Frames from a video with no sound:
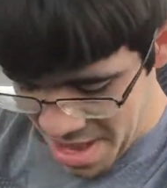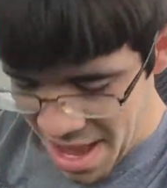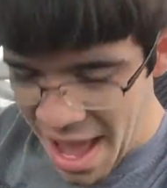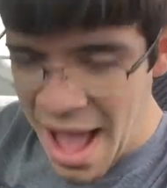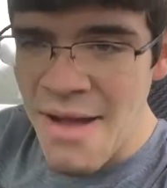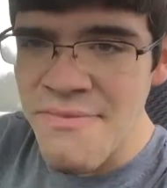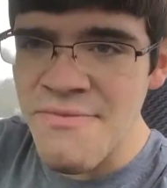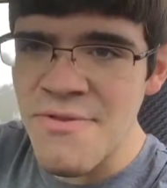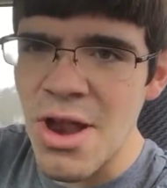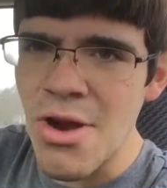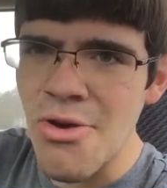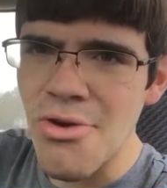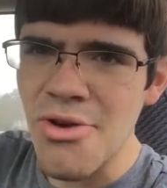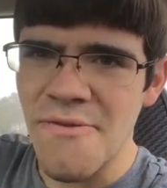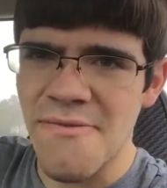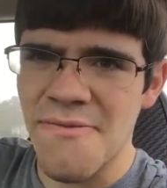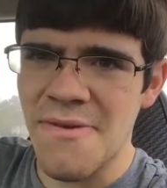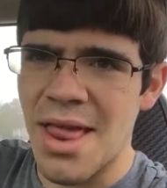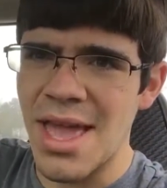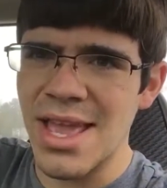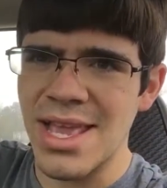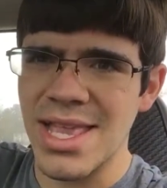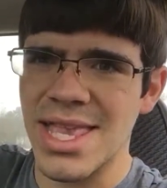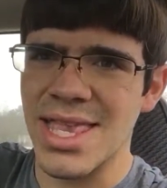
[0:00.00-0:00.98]
I've known her
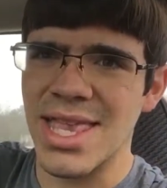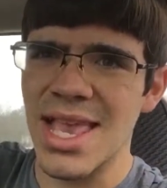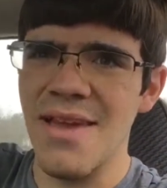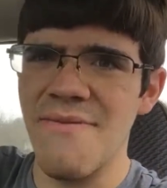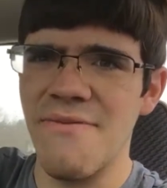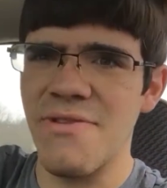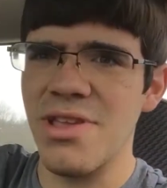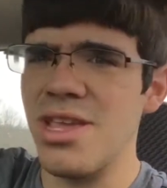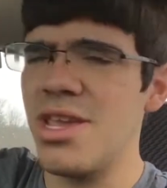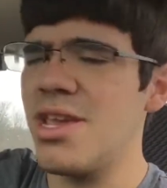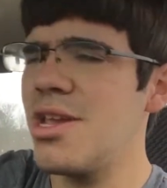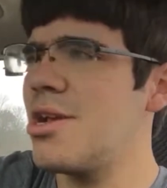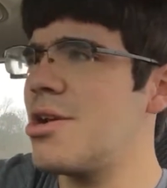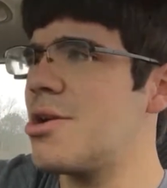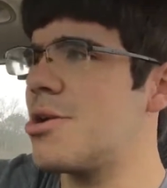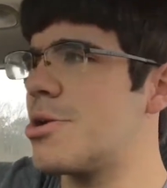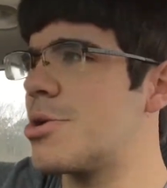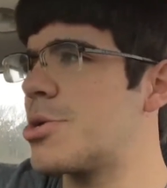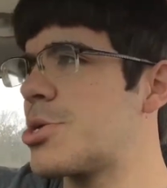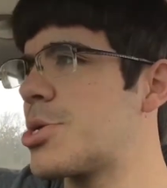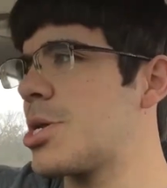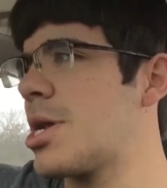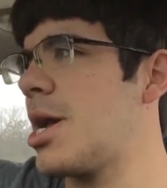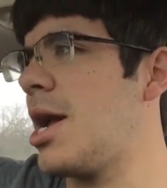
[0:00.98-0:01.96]
for like 7
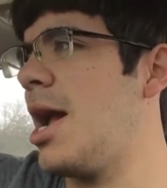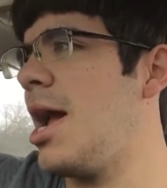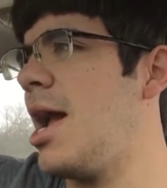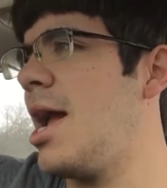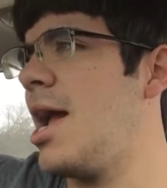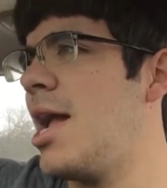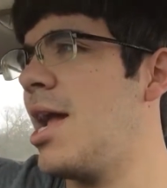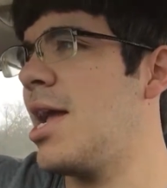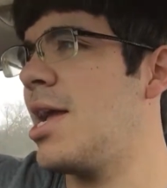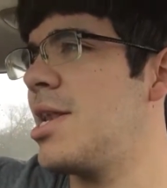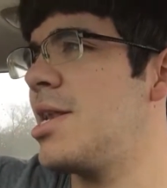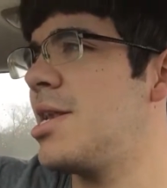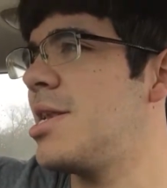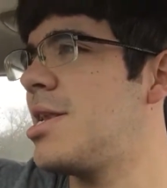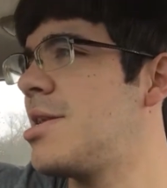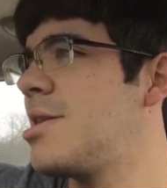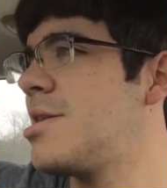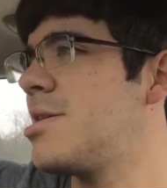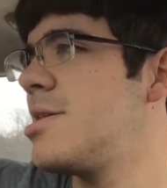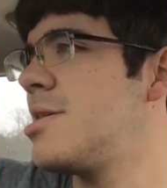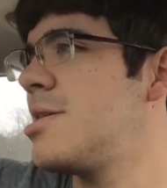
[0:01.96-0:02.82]
years, and